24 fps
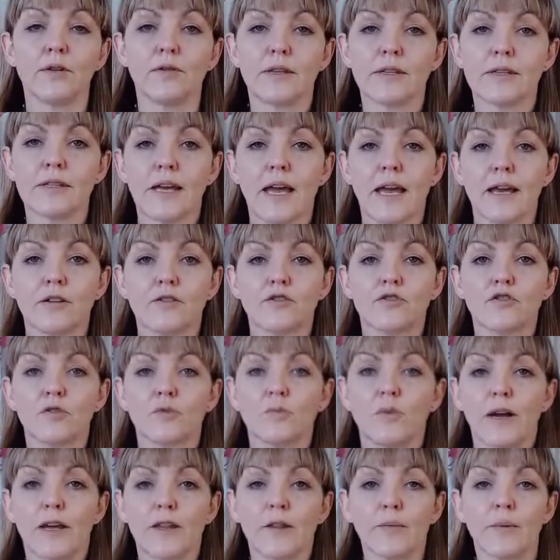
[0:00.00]
this extra
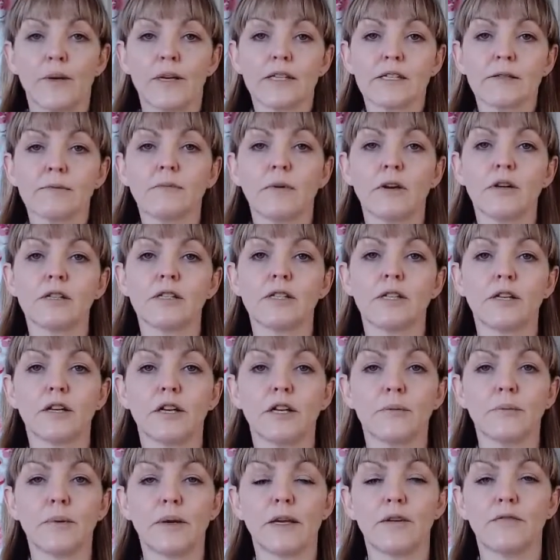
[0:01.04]
width, but it's mostly going
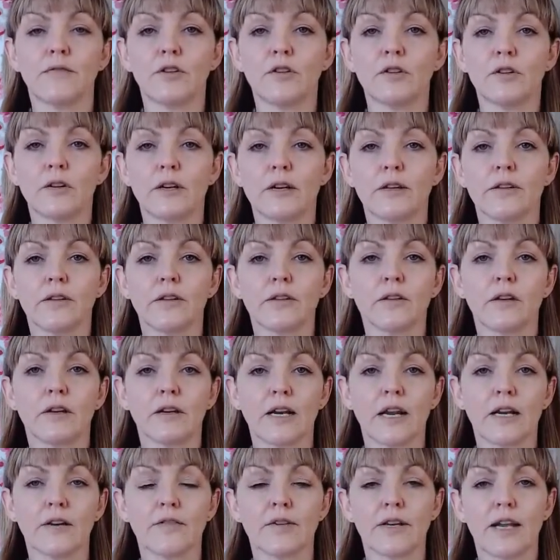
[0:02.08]
to be, if you look at the
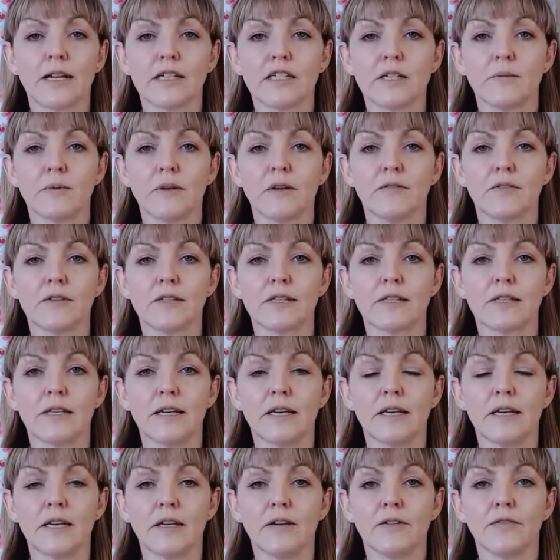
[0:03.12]
kind of anatomy of your
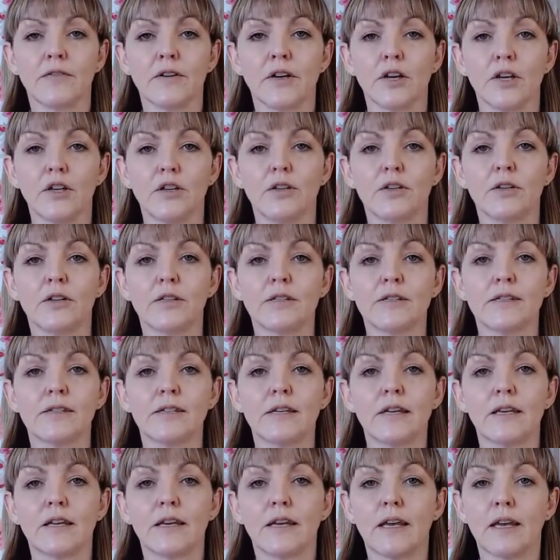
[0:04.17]
sleeve, you can
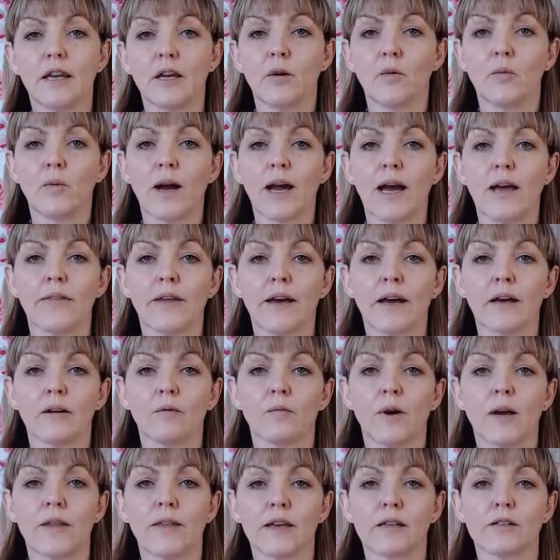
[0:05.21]
see here where
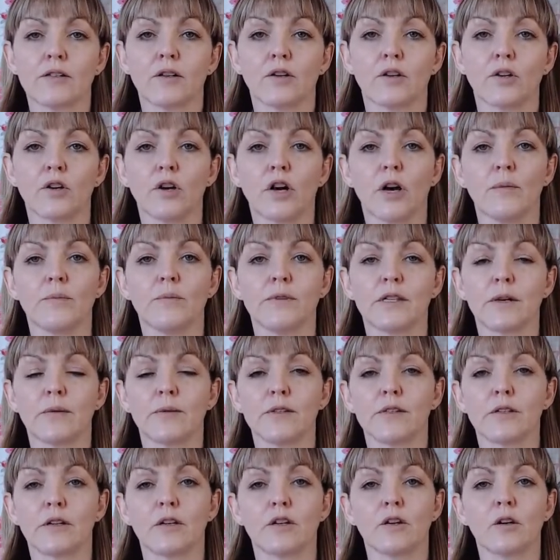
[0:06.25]
that's going to come. So
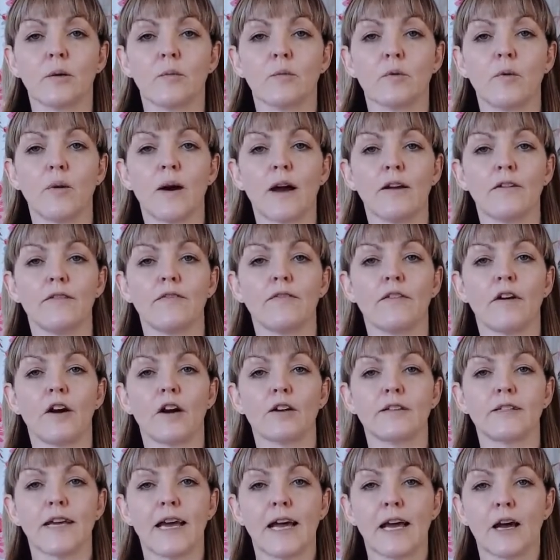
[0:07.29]
it's going to come quite far
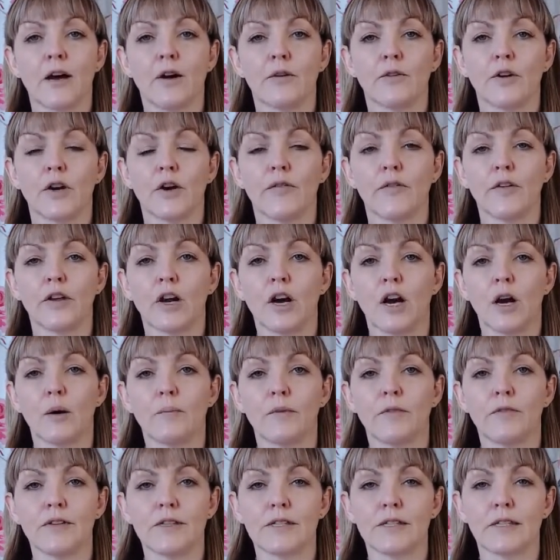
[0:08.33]
down on the arm
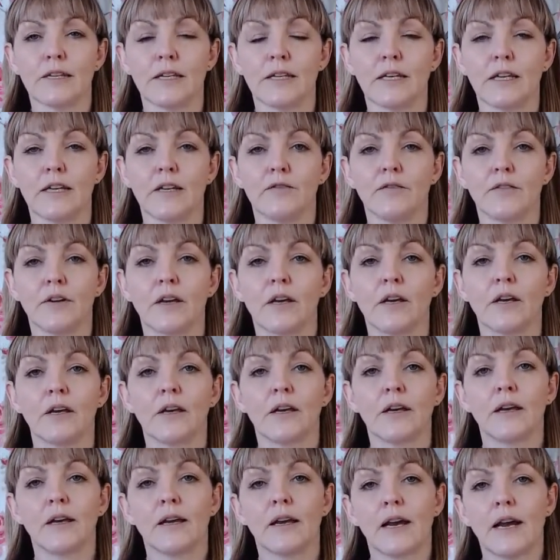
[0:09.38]
of your sleeve,
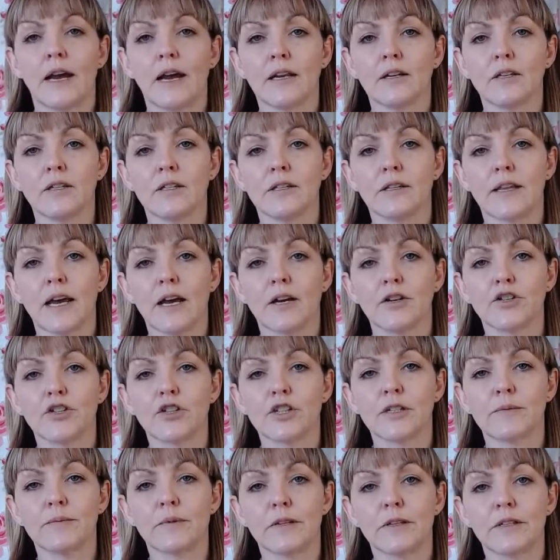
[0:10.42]
and that
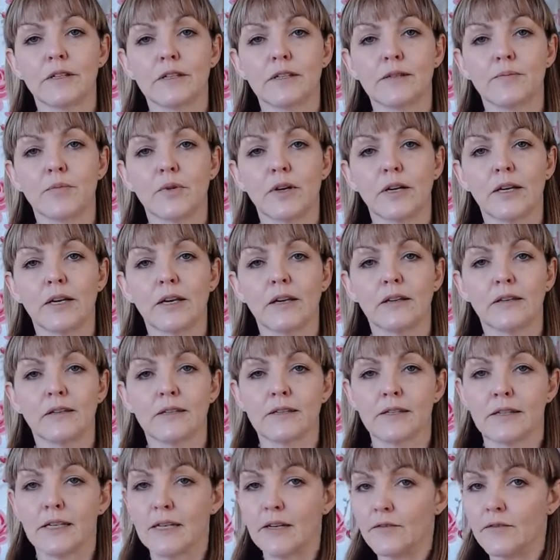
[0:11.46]
adjustment that's bringing the
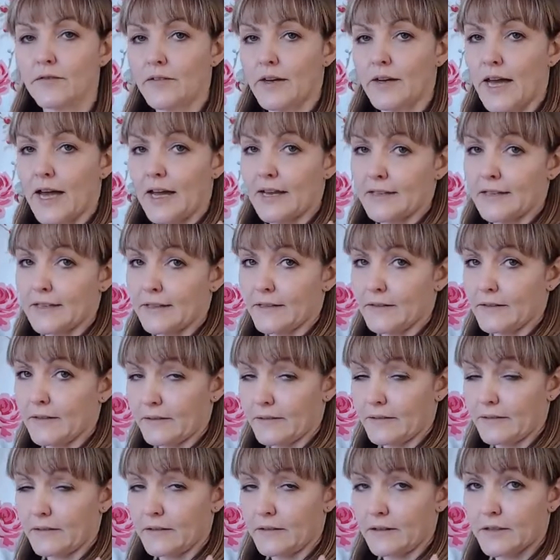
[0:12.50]
sleeve
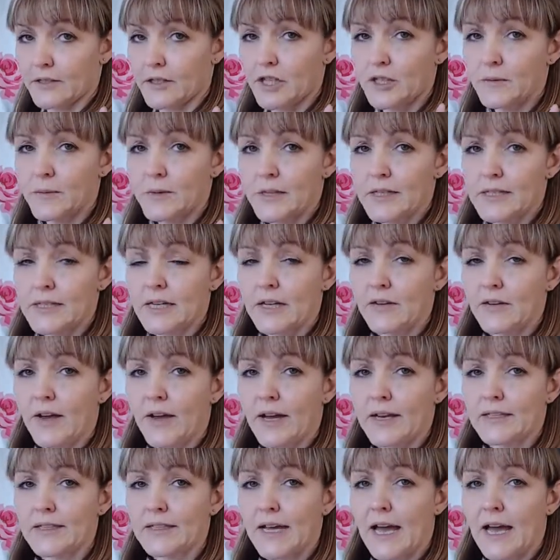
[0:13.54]

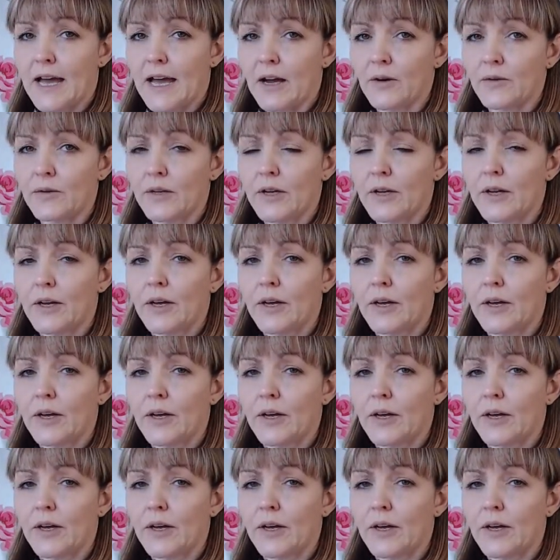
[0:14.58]
head down